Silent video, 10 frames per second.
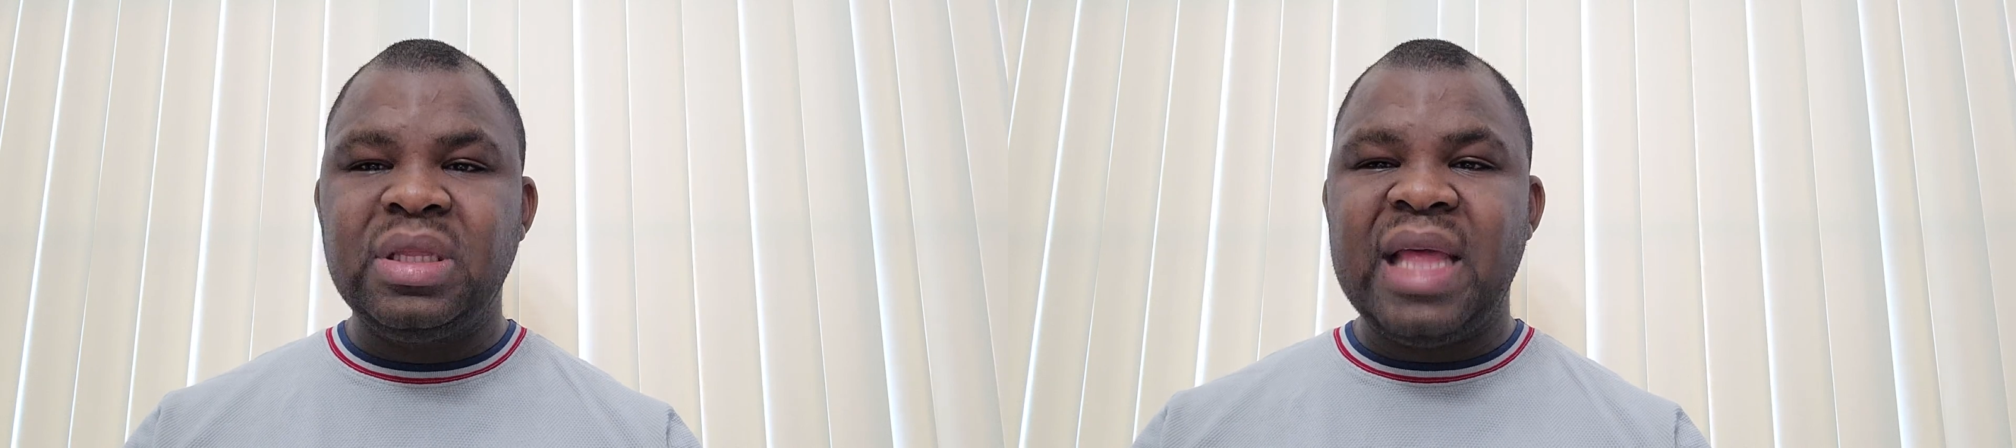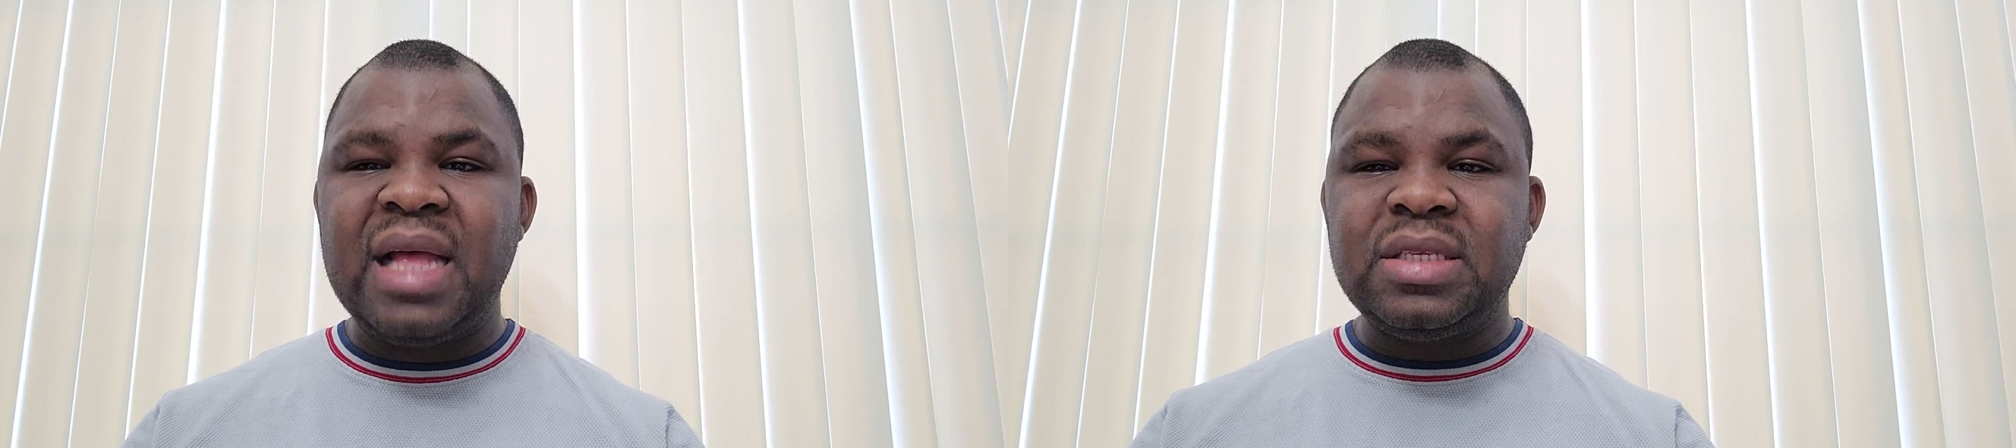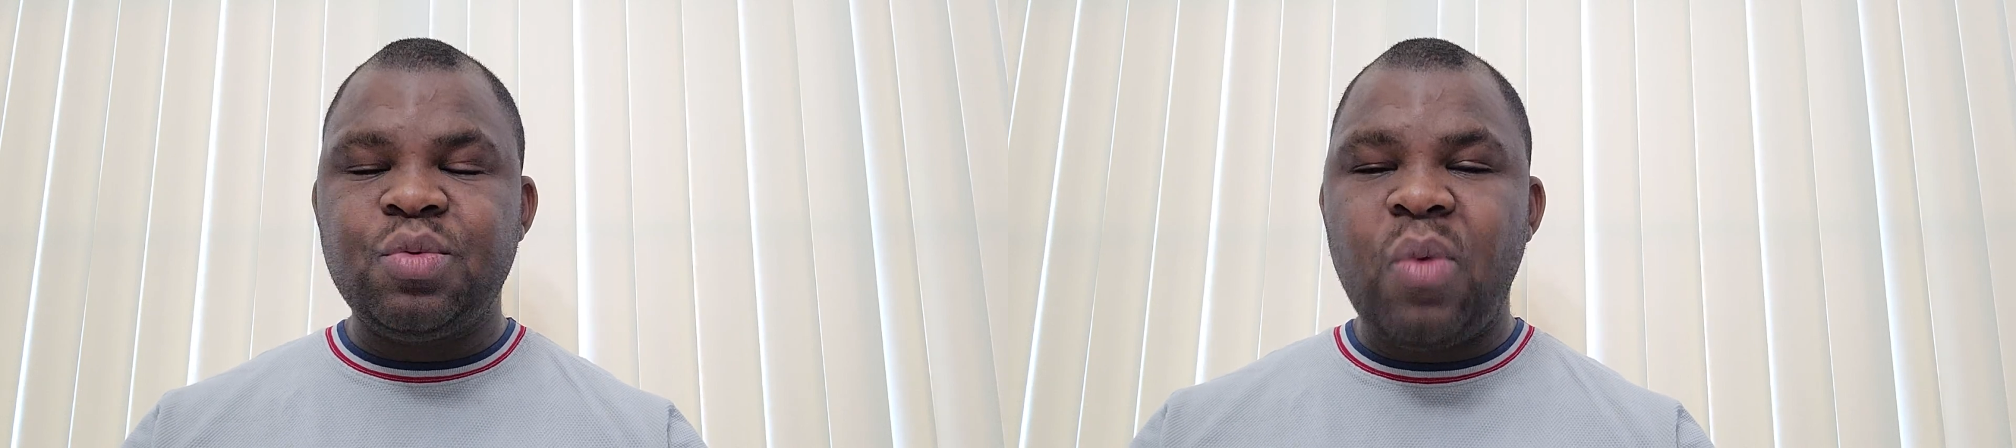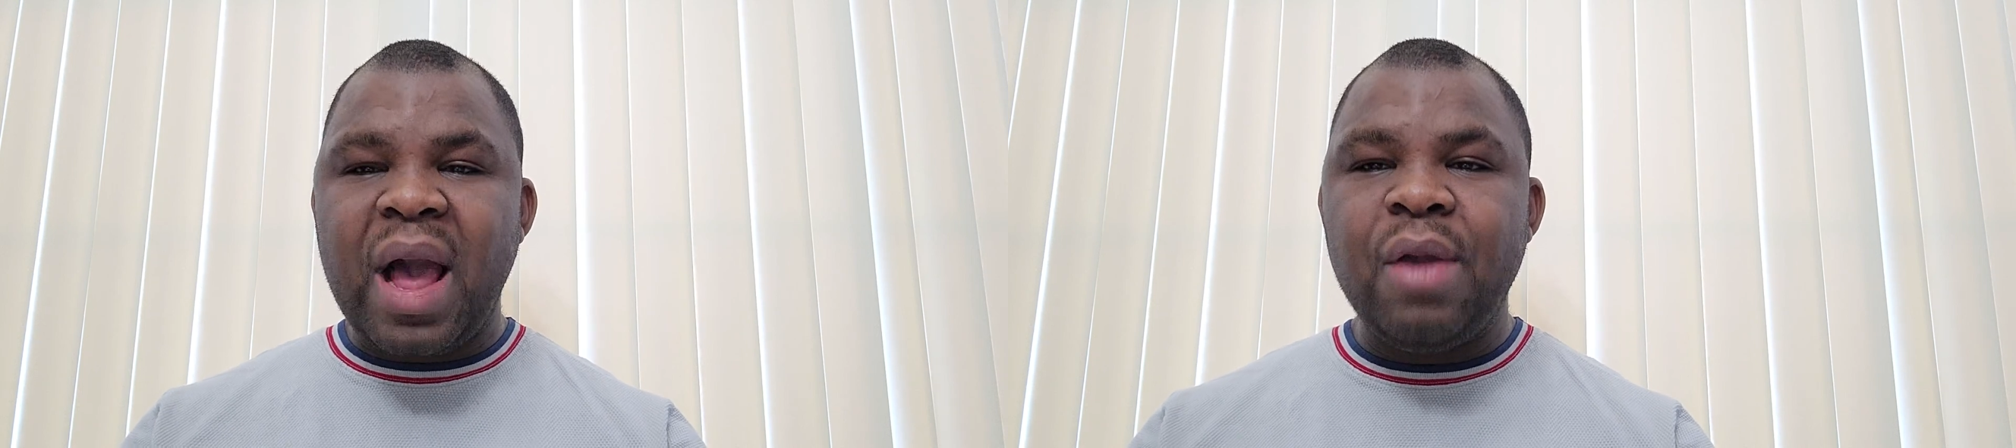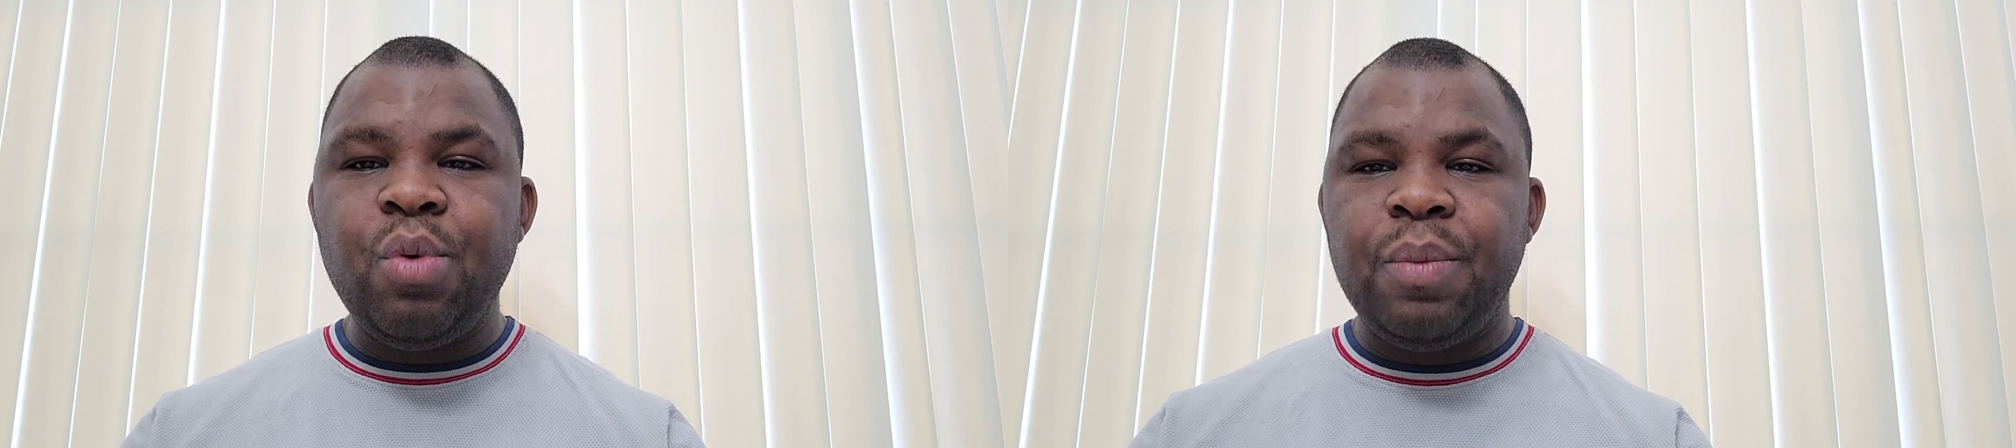That's
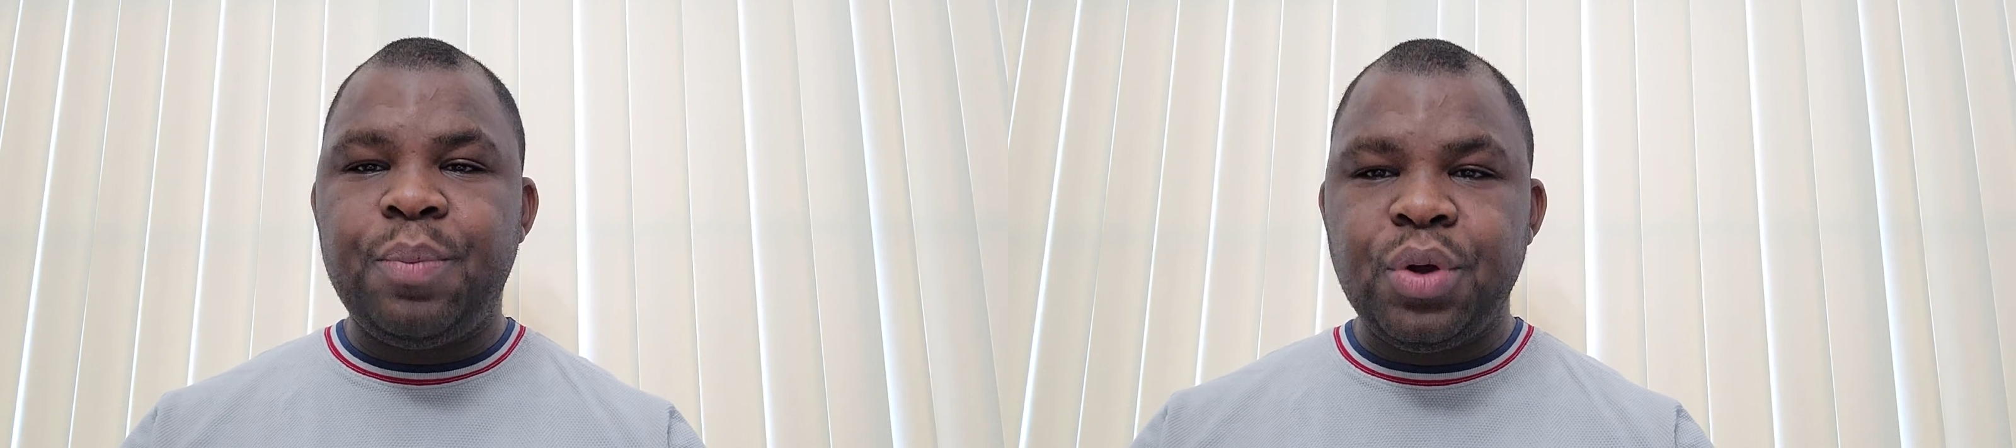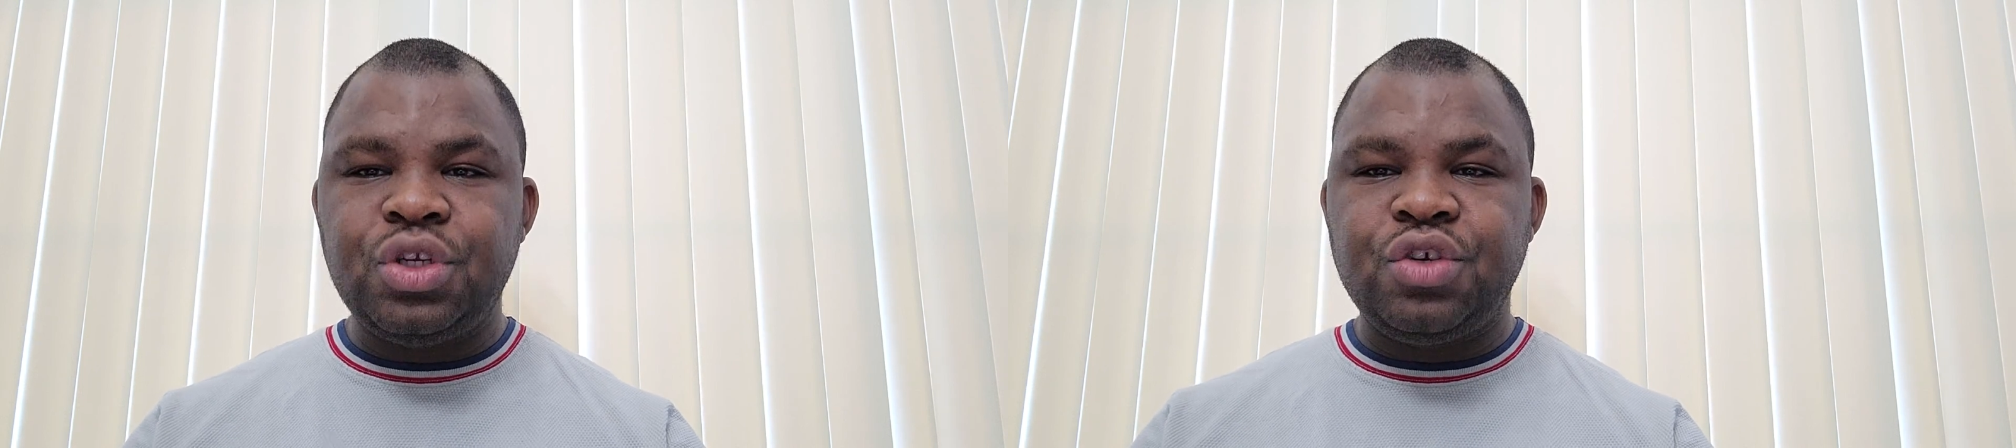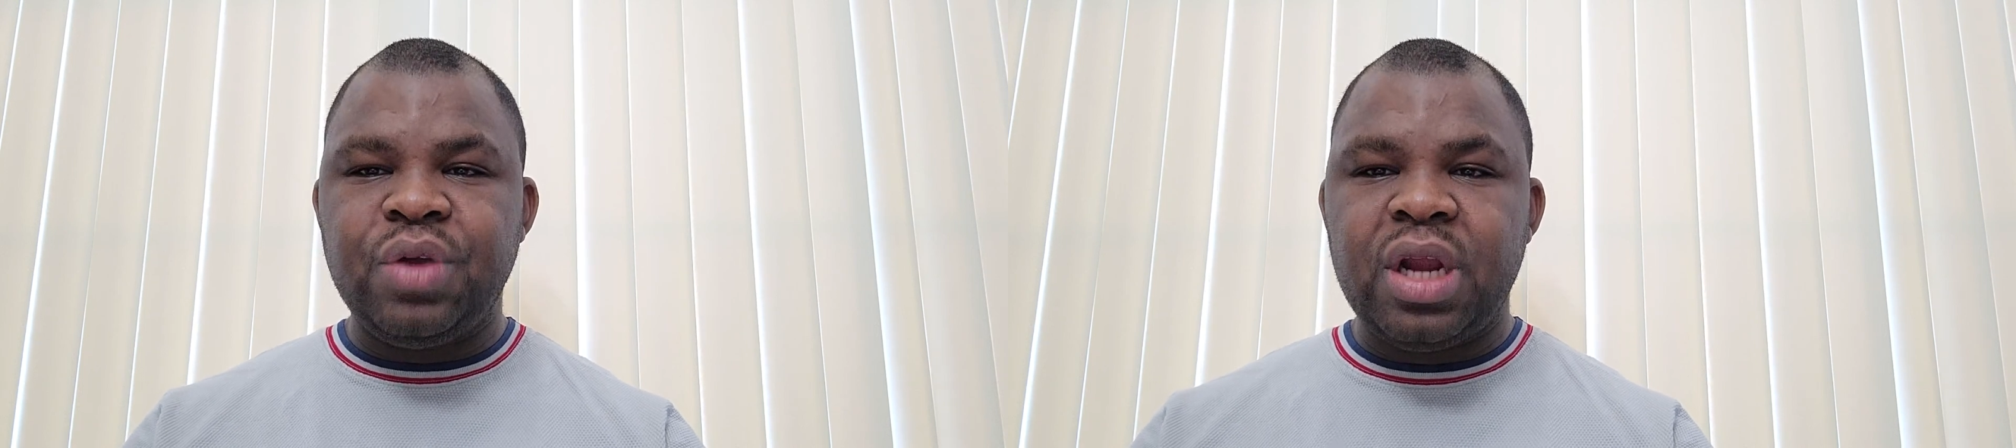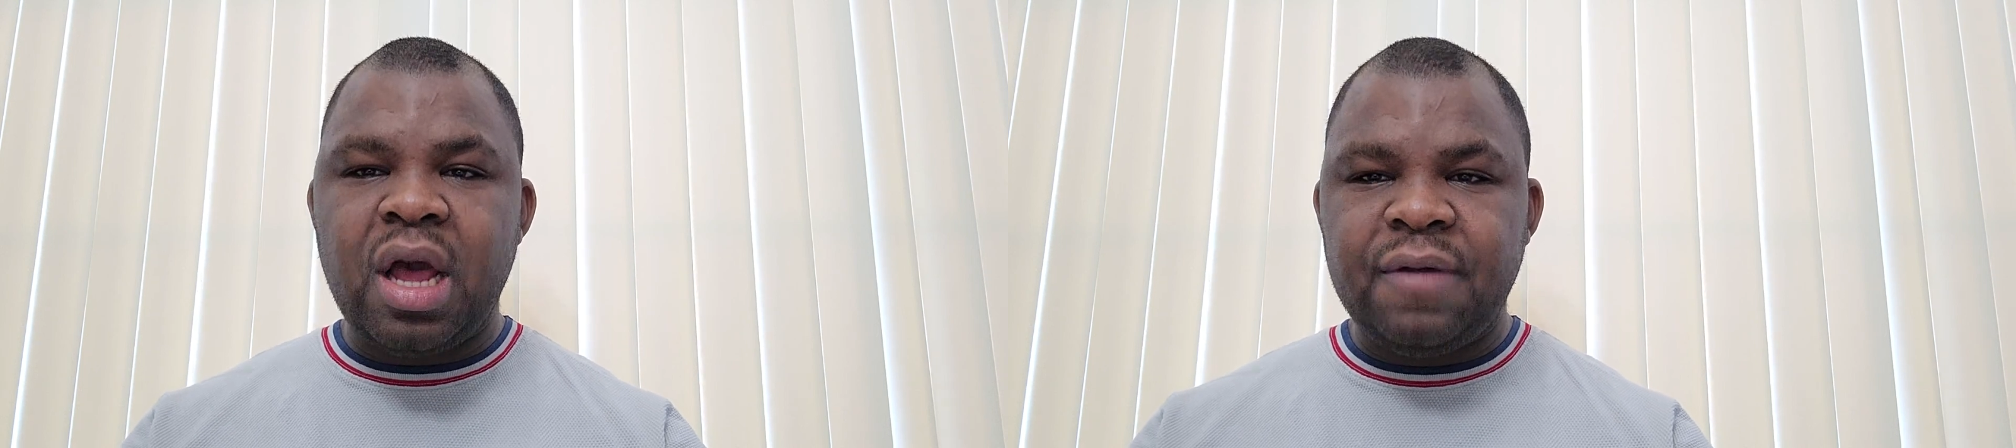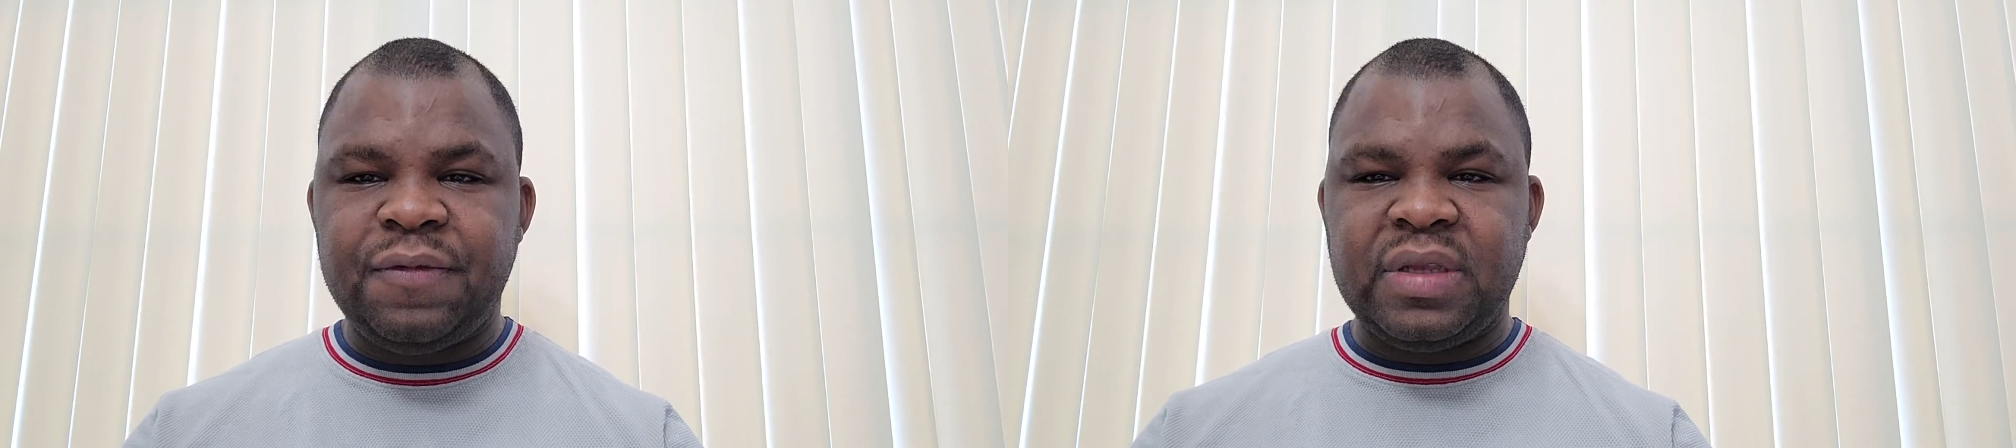why we put you in
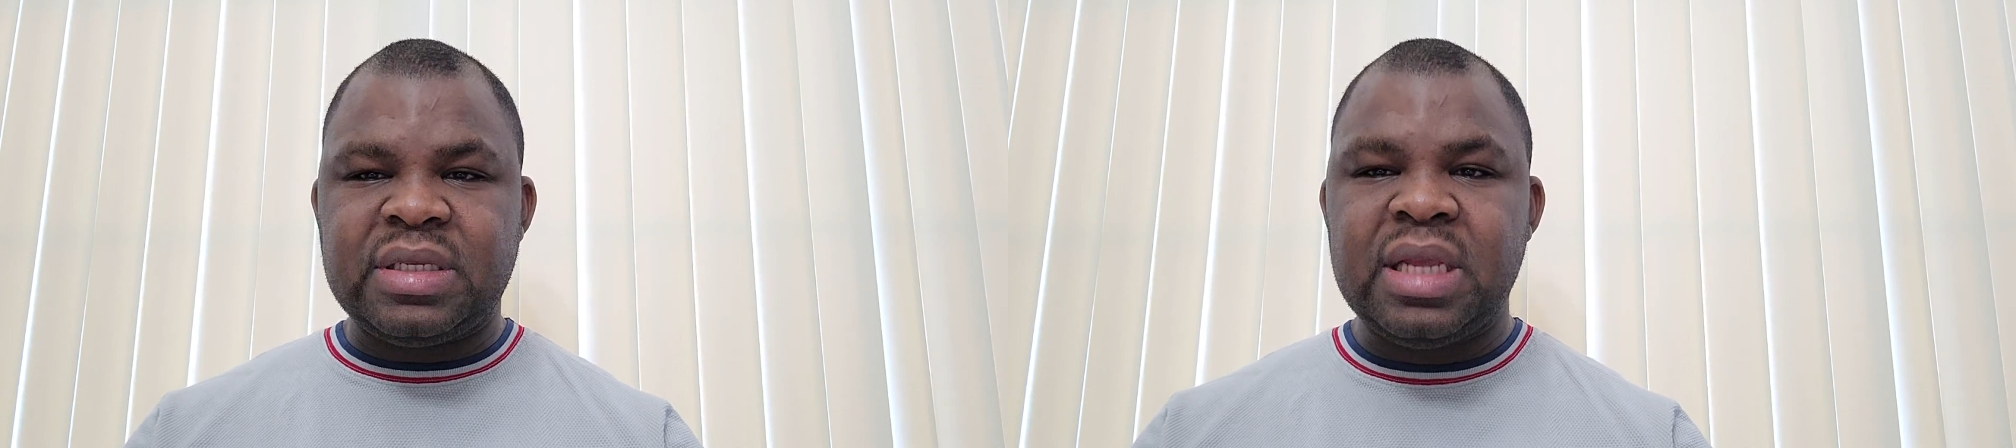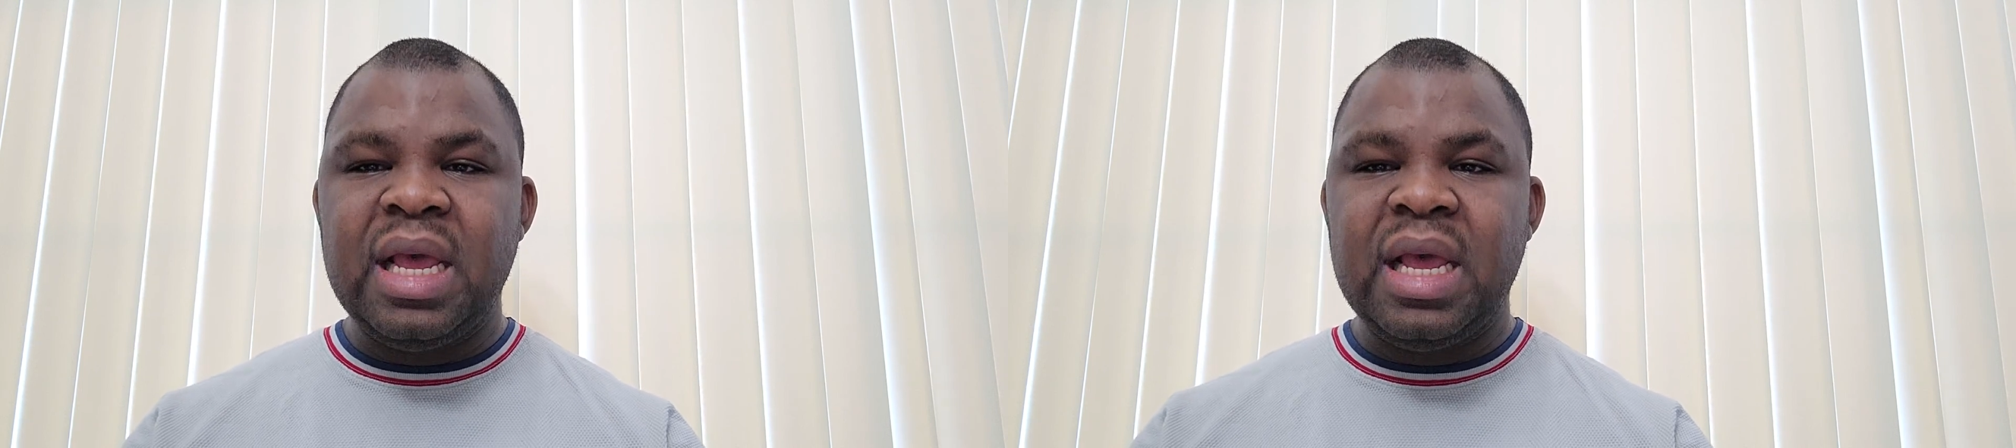office.